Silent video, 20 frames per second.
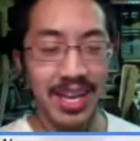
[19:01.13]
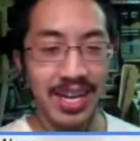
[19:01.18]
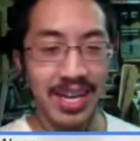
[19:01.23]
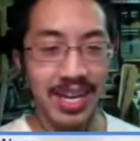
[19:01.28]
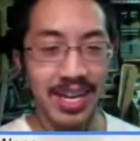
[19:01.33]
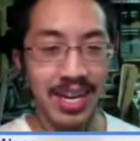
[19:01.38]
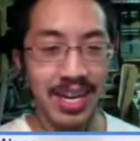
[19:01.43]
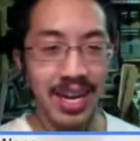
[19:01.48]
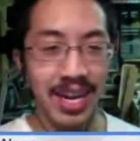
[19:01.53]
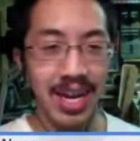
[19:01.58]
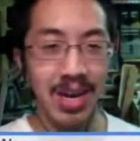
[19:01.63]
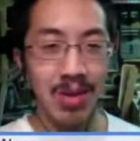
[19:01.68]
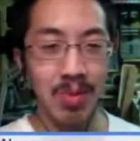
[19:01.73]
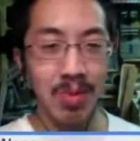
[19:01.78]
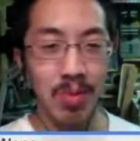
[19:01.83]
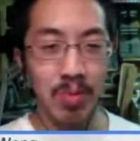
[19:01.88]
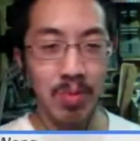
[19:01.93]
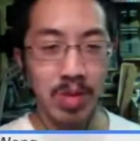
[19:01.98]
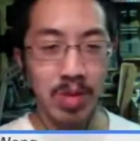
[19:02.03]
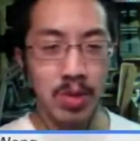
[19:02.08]
now,
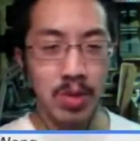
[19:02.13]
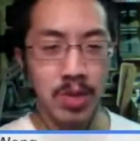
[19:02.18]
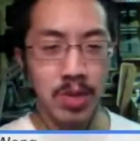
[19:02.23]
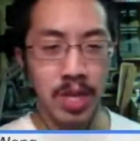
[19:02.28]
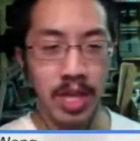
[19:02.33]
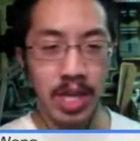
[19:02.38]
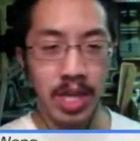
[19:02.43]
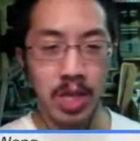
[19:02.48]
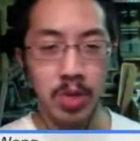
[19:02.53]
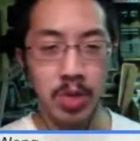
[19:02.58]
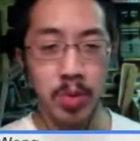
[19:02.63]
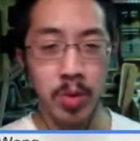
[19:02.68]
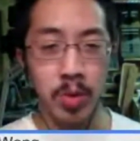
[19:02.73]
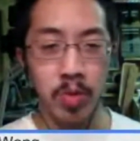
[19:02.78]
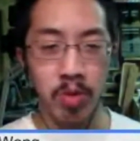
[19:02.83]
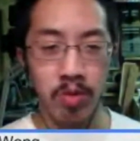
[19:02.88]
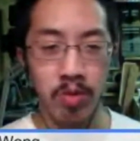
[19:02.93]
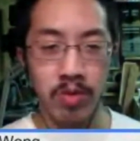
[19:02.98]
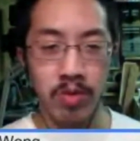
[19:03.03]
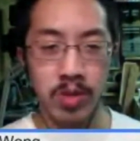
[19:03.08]
would you set that into a
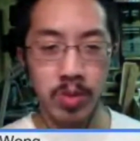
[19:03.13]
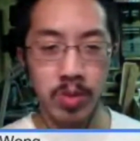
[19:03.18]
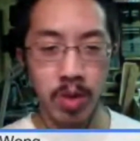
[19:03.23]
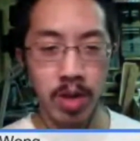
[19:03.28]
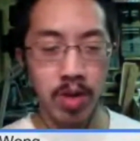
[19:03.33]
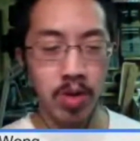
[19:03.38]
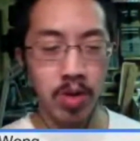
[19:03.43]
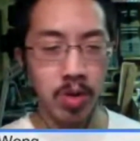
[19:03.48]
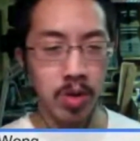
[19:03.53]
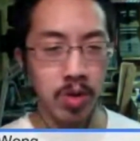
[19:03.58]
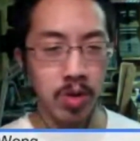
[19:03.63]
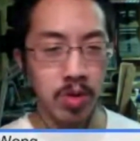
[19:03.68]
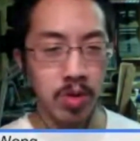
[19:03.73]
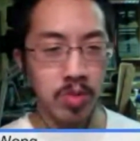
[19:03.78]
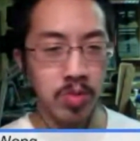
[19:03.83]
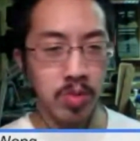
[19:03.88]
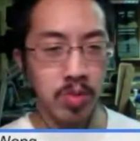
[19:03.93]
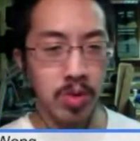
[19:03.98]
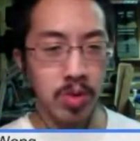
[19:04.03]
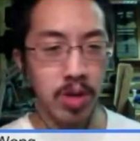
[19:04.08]
groove as well, or?
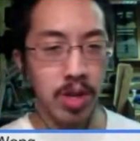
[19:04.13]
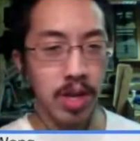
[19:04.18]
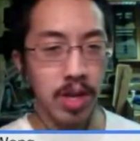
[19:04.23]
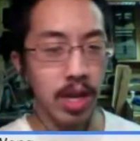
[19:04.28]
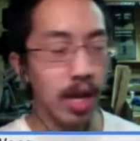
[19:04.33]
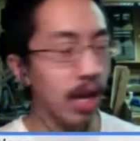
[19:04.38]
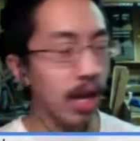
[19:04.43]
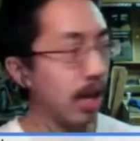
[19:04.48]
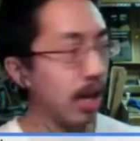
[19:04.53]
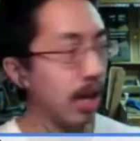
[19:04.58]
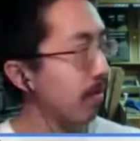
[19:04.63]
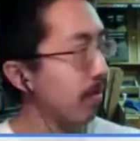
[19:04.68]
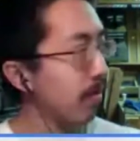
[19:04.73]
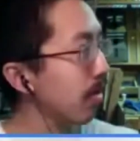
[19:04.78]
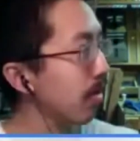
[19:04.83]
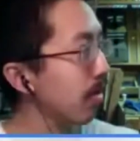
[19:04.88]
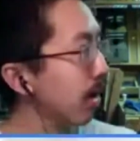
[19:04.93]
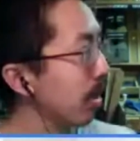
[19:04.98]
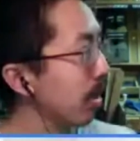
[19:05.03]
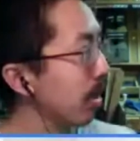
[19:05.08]
Yeah. yeah.
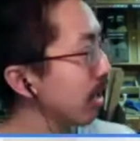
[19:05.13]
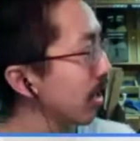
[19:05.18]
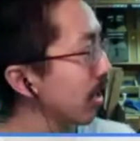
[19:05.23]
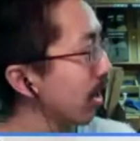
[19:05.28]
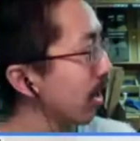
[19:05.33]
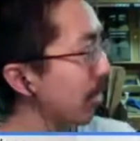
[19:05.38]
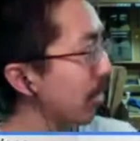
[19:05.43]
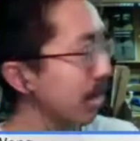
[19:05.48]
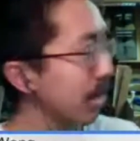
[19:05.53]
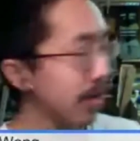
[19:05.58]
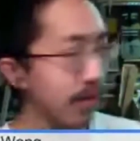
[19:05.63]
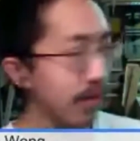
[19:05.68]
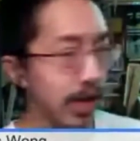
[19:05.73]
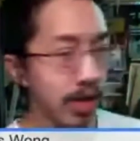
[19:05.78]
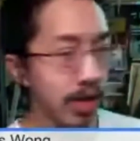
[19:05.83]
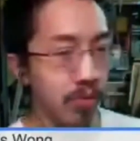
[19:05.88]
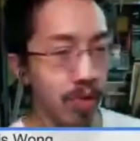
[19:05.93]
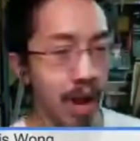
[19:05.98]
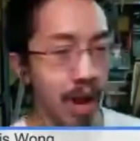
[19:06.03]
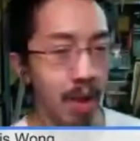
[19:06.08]
Okay. I think if I can
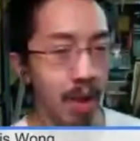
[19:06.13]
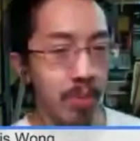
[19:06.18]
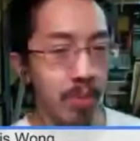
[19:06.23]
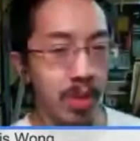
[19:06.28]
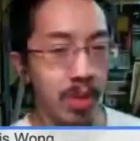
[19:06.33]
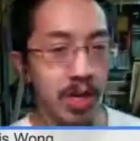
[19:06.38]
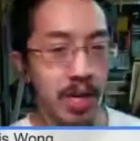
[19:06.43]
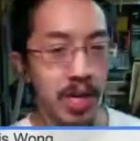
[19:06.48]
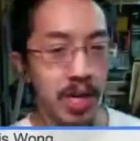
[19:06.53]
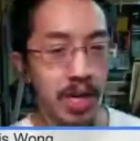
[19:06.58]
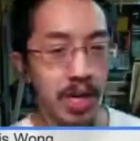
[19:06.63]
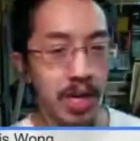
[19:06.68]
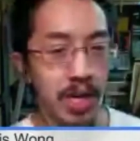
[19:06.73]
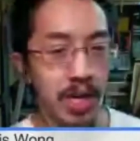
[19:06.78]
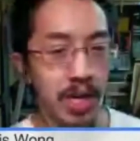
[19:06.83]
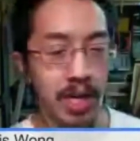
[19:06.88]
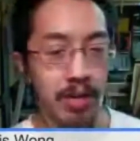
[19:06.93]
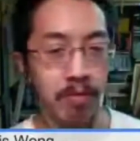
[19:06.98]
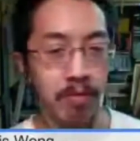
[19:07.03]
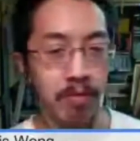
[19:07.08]
rabbet it in and get it
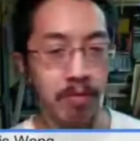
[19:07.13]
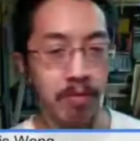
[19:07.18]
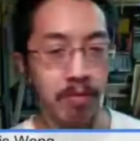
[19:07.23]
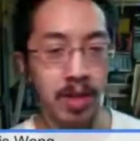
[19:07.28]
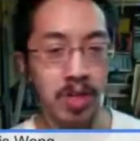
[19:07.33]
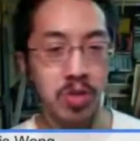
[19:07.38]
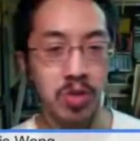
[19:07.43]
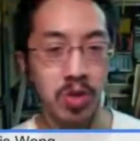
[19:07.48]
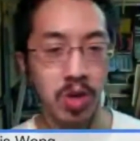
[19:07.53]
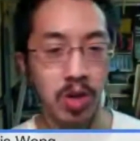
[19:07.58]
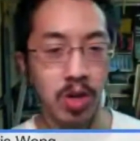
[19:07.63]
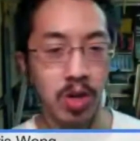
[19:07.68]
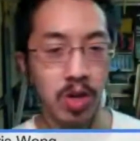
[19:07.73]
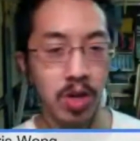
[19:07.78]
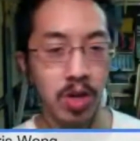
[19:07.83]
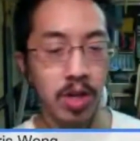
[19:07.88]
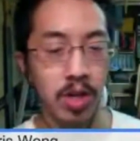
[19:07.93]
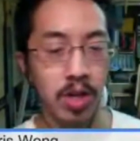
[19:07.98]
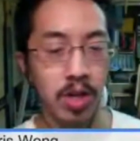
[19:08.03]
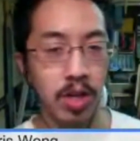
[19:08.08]
flush
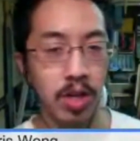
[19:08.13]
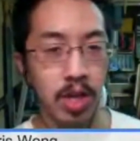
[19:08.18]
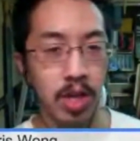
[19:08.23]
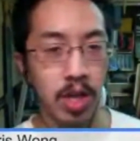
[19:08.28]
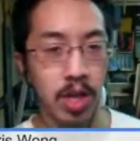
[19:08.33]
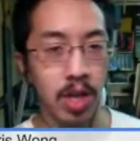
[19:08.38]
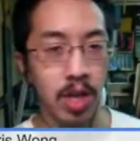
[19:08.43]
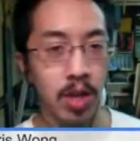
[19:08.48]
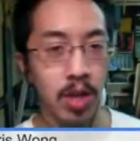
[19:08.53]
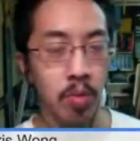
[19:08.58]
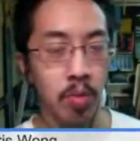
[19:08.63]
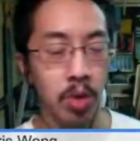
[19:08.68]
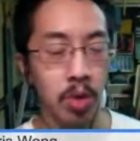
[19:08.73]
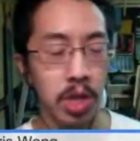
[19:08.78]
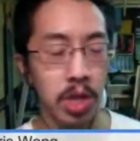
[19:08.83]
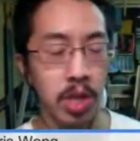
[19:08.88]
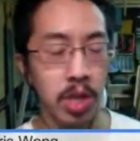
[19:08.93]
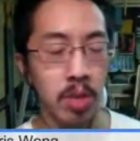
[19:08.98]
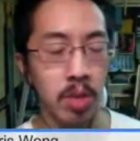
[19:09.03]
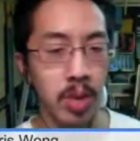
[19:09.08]
with
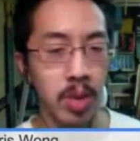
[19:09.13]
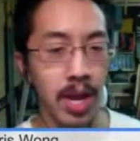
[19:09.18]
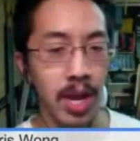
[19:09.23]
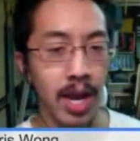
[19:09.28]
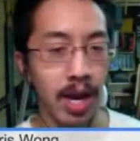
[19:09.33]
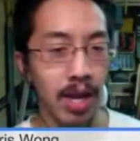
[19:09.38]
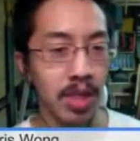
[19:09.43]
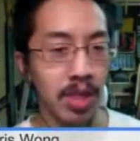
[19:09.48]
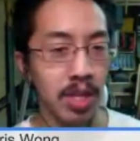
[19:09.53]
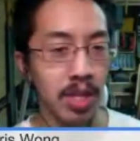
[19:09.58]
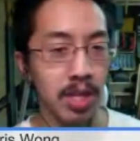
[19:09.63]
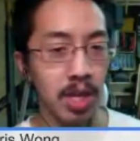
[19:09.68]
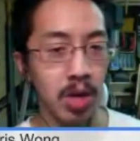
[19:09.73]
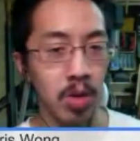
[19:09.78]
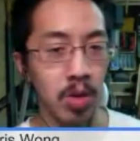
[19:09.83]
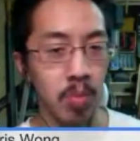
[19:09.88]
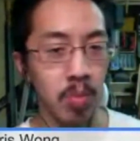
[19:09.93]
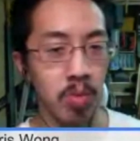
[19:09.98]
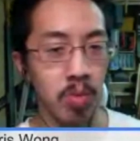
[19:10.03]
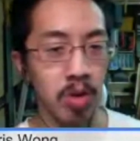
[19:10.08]
the back, I think that'd
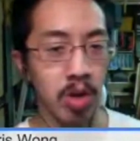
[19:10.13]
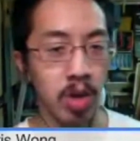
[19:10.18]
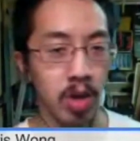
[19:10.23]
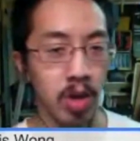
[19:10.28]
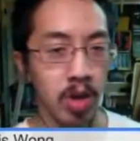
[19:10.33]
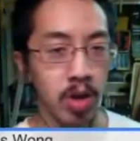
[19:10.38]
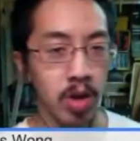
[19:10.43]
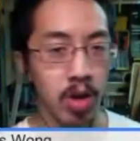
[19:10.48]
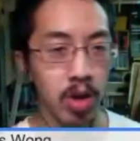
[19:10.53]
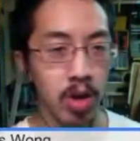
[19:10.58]
look pretty good.